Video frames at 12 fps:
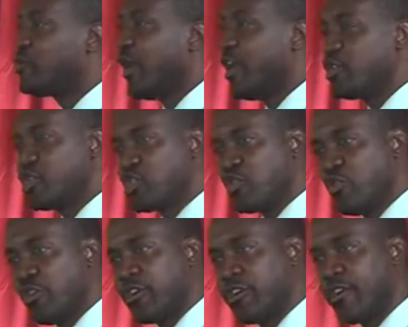to
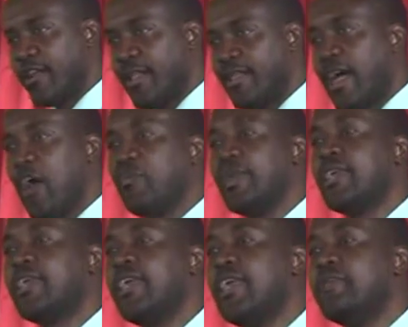ensure that we
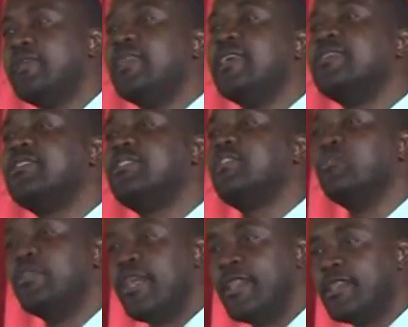keep these
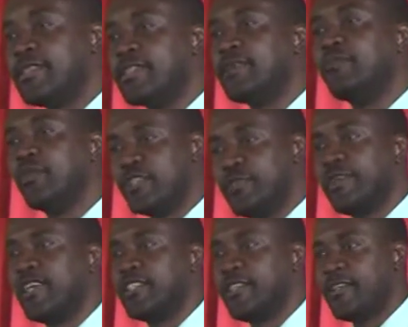students
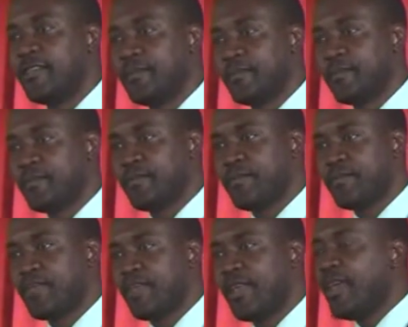motivated.
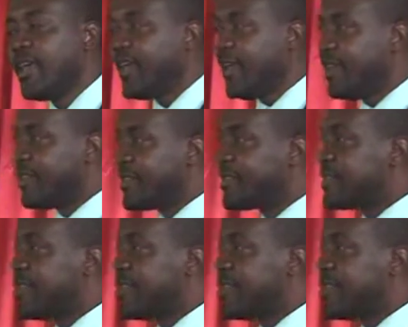In the